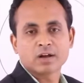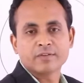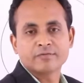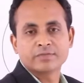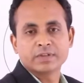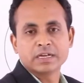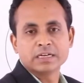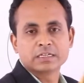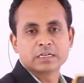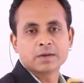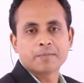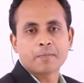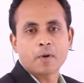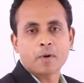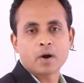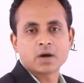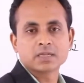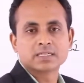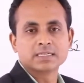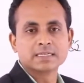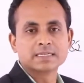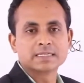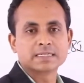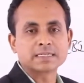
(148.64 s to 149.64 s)
that
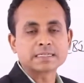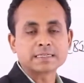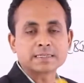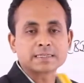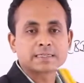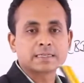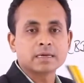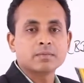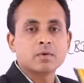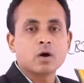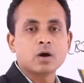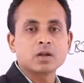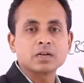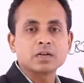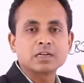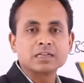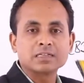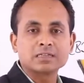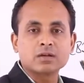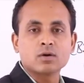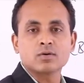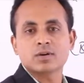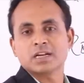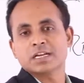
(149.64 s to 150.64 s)
deposits, some are
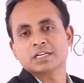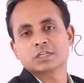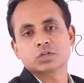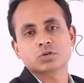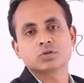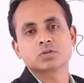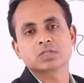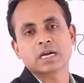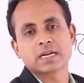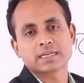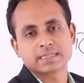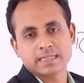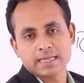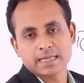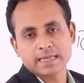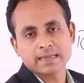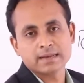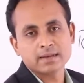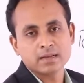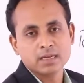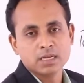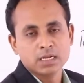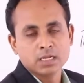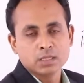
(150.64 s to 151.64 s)
reserve ratios are
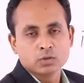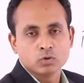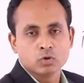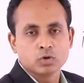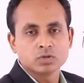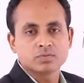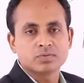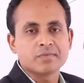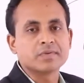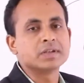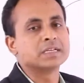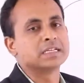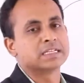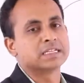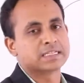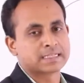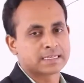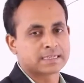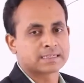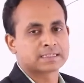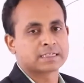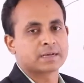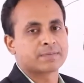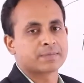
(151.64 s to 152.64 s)
there, those we will
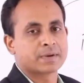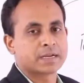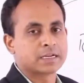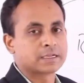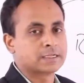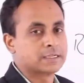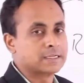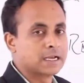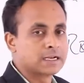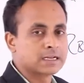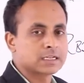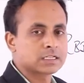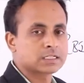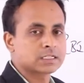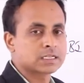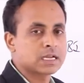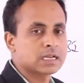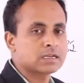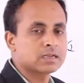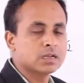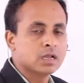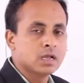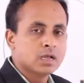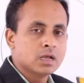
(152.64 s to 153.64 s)
discuss separately.
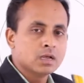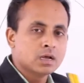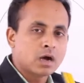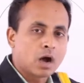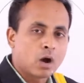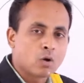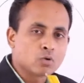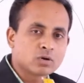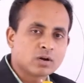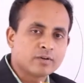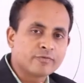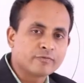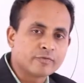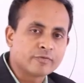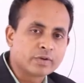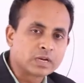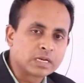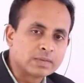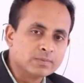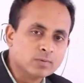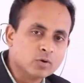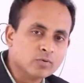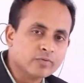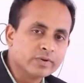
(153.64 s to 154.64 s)
Understand? Out of
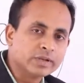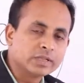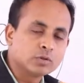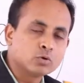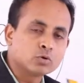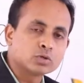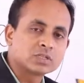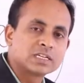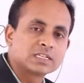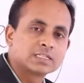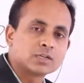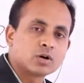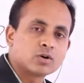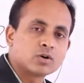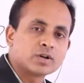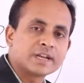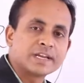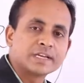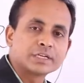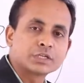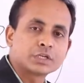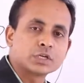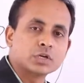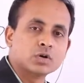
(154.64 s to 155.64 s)
removing those reserve
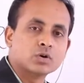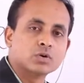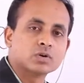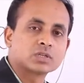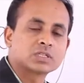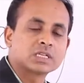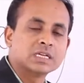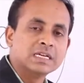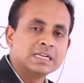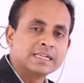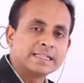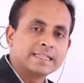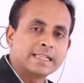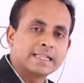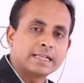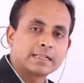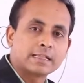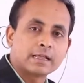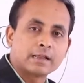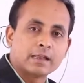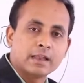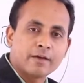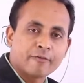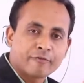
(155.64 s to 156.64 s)
ratios, the
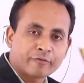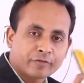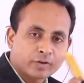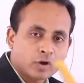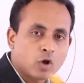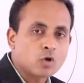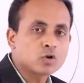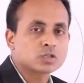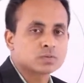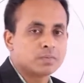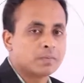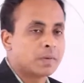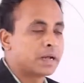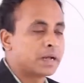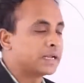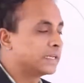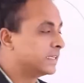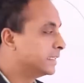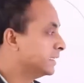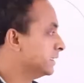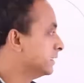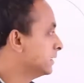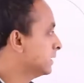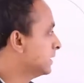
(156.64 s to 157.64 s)
left out
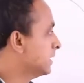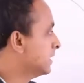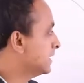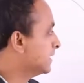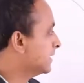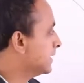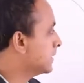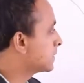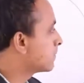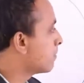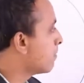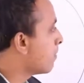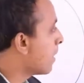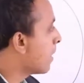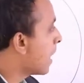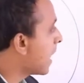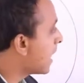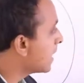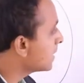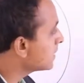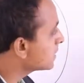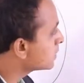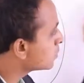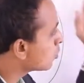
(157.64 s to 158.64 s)
money, these
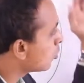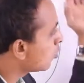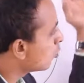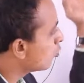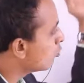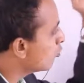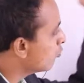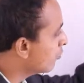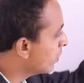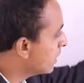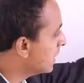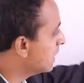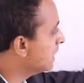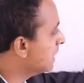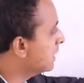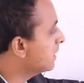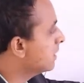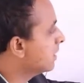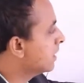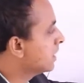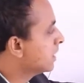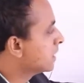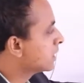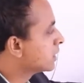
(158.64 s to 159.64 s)
banks
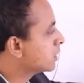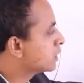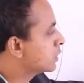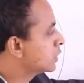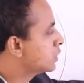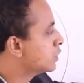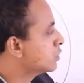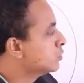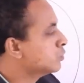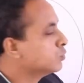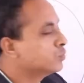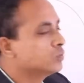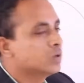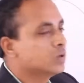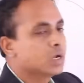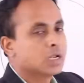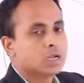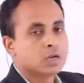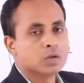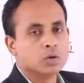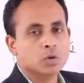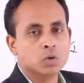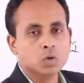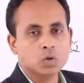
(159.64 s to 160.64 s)
will
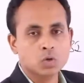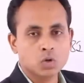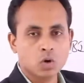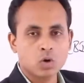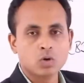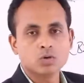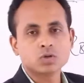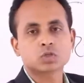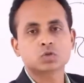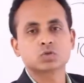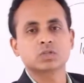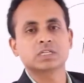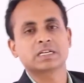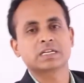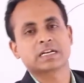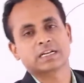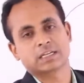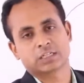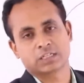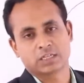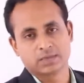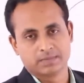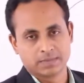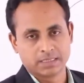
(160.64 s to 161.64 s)
give loans to the
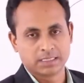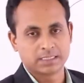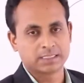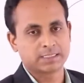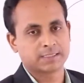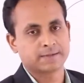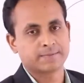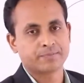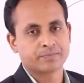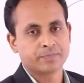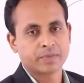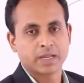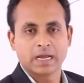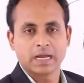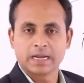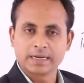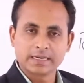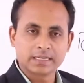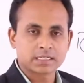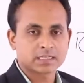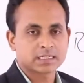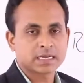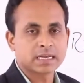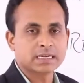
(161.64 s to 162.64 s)
customers.
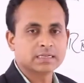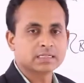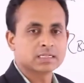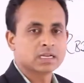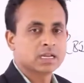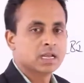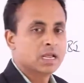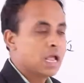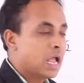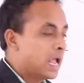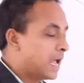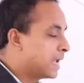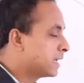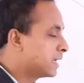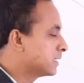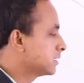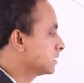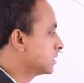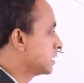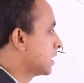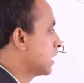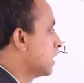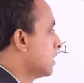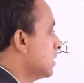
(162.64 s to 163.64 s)
Understand?
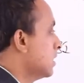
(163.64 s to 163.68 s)
And